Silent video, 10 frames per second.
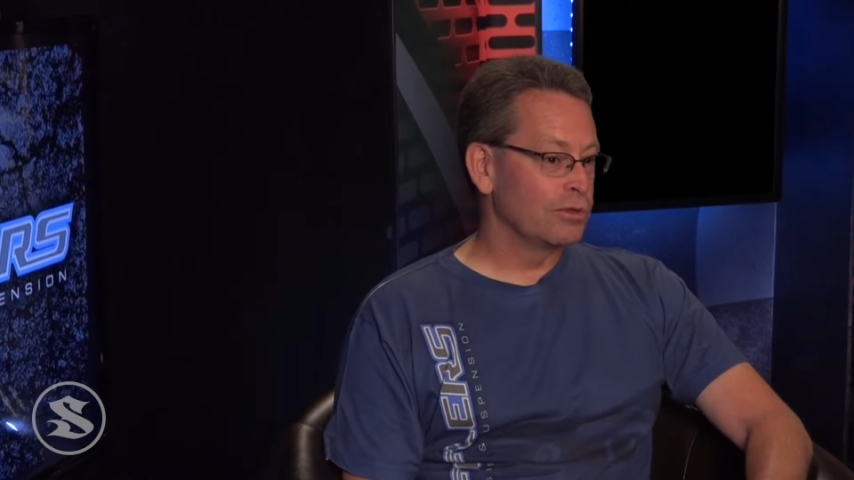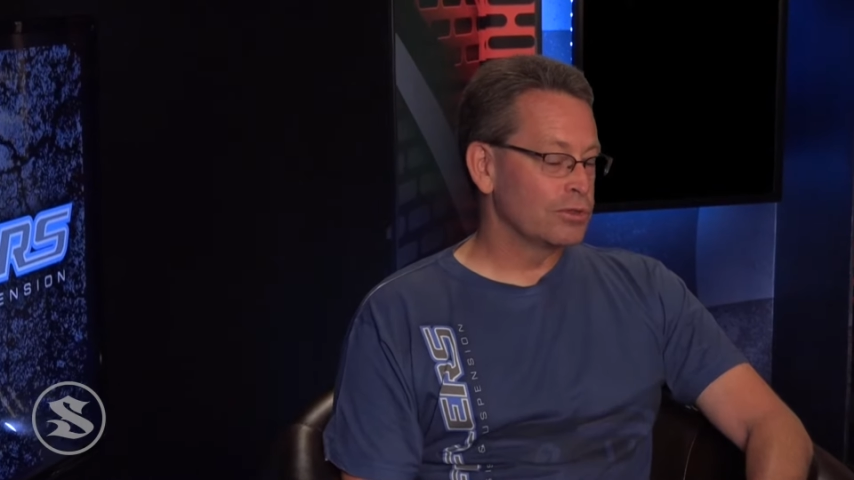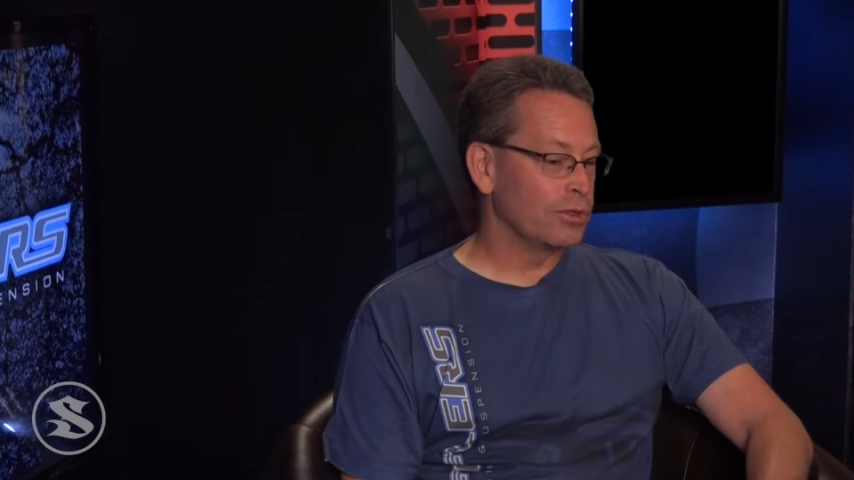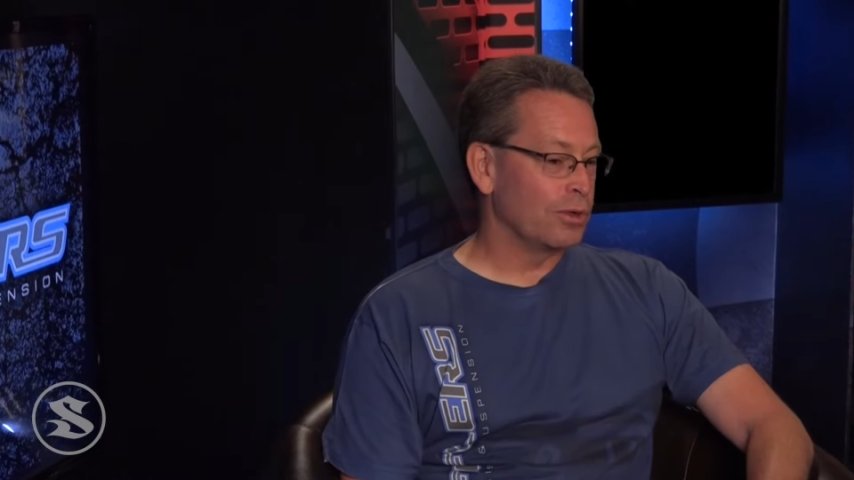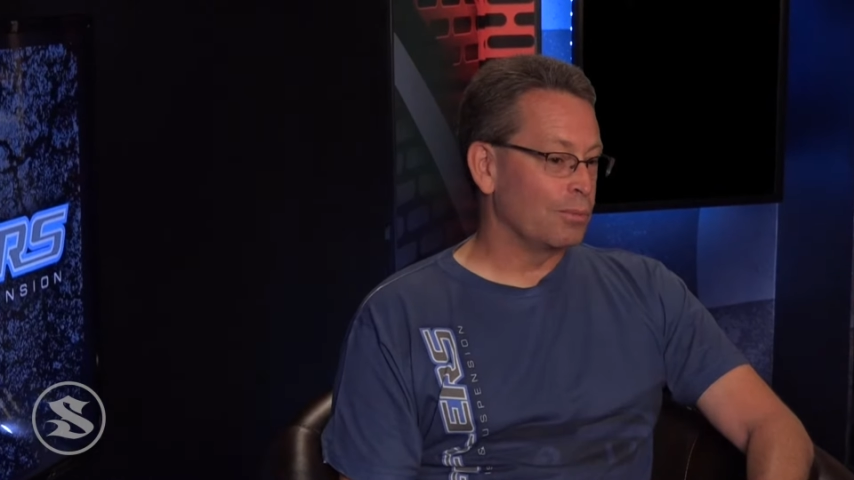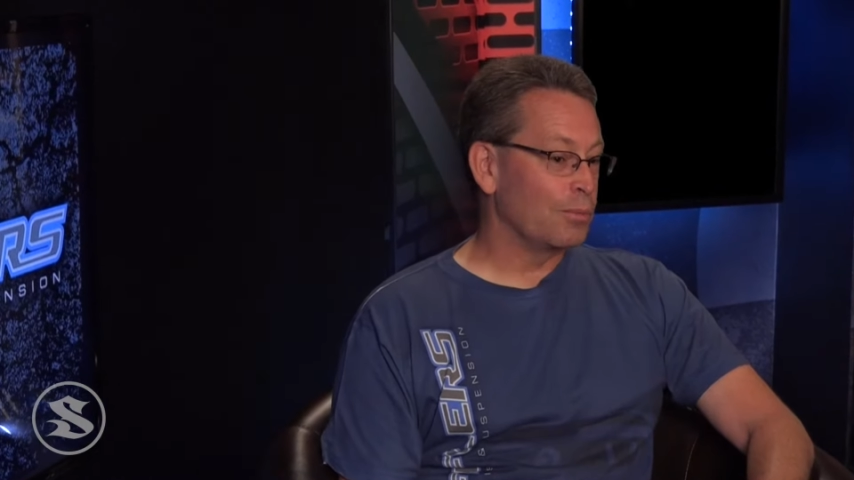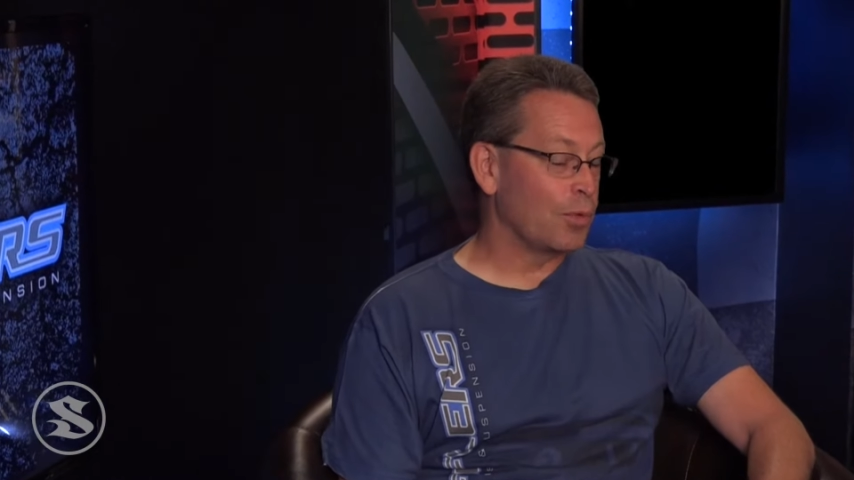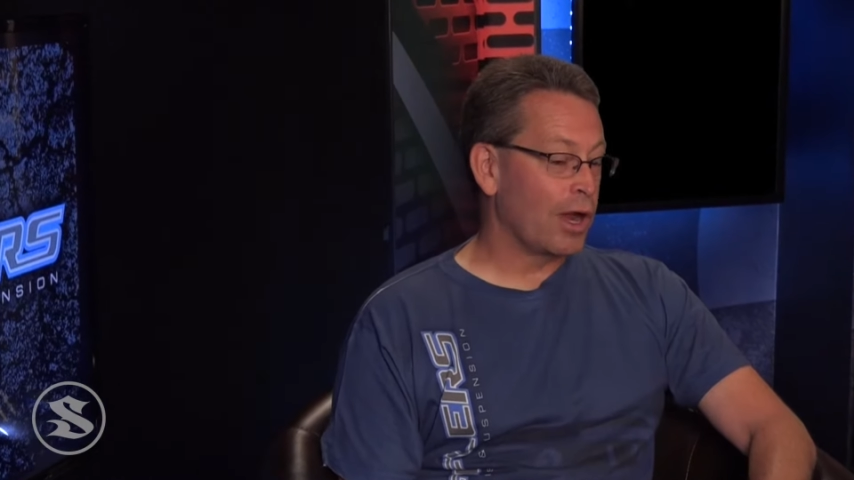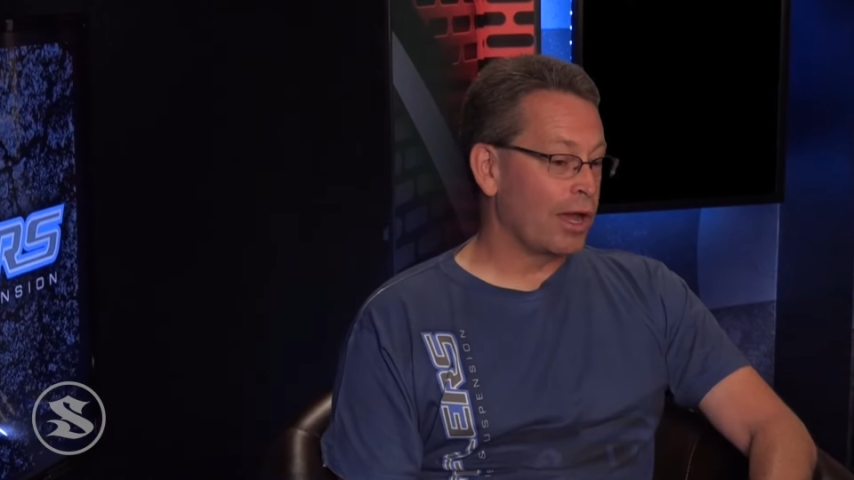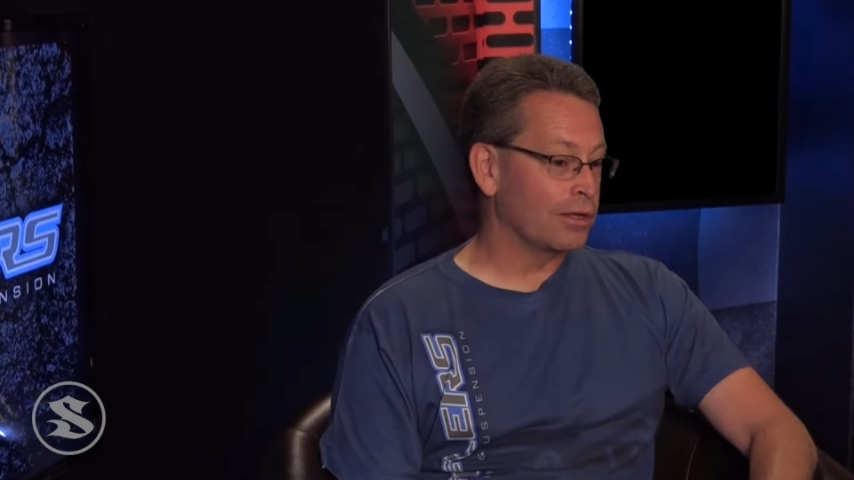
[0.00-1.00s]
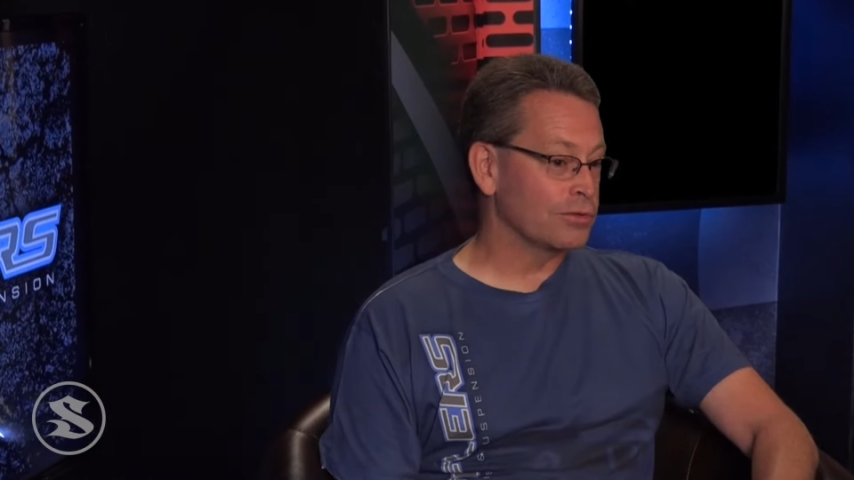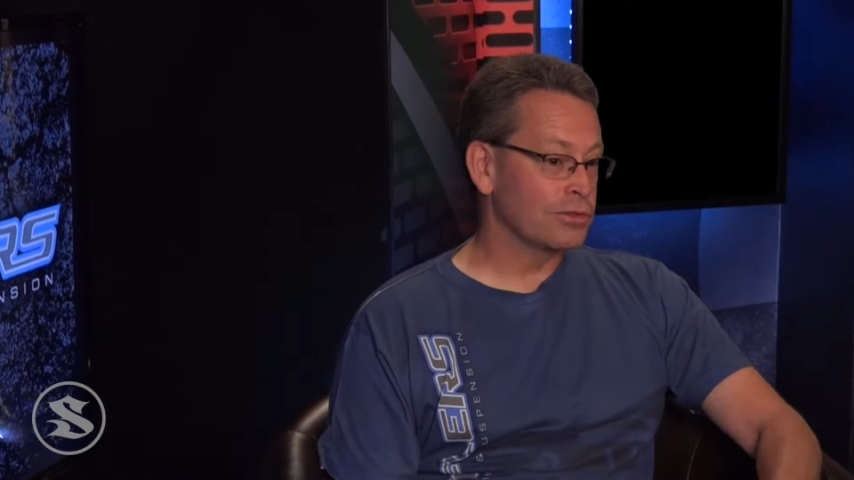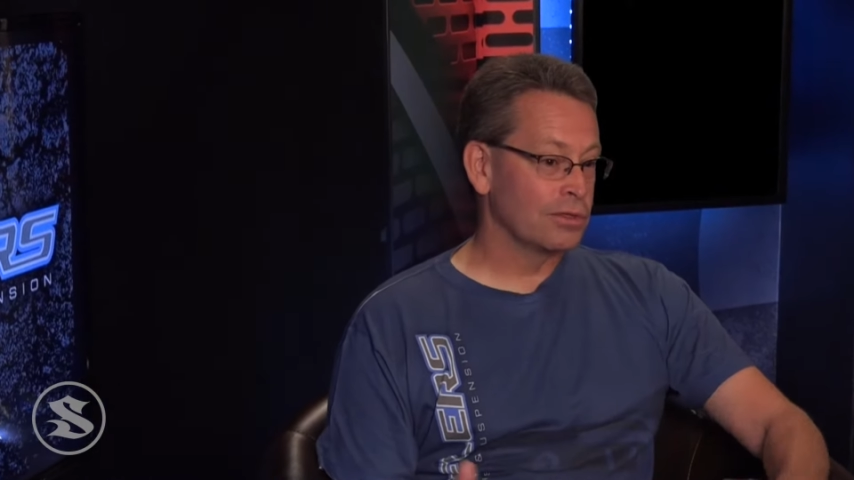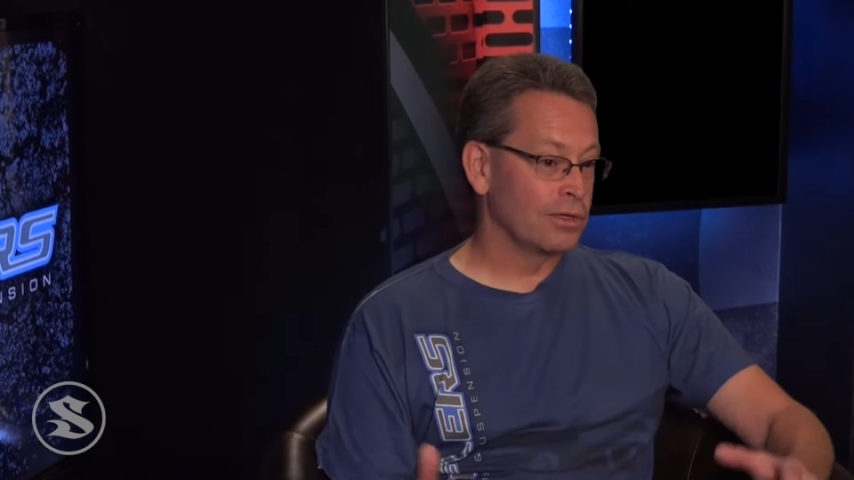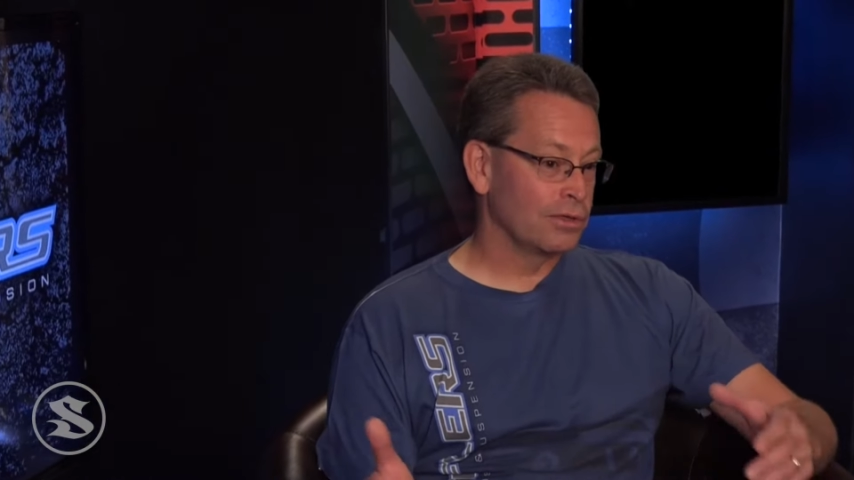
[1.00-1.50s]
some brackets